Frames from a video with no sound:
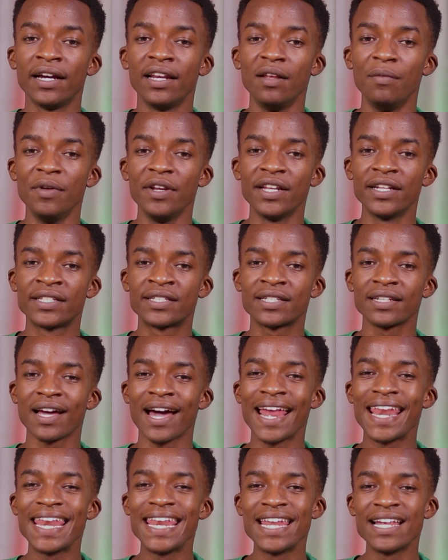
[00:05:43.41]
eliminates
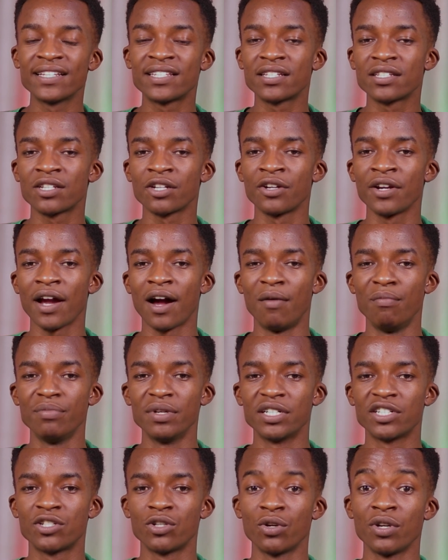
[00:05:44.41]
unnecessary
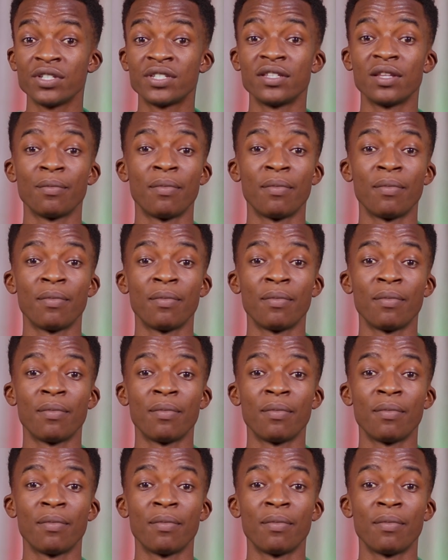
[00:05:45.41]
ambient noise in the